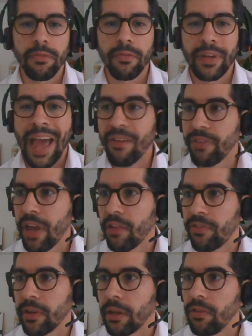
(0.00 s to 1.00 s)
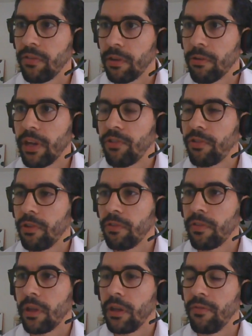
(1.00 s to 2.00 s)
of caveats and considerations
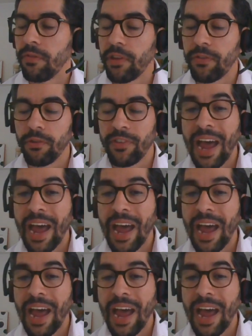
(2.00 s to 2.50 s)
that investors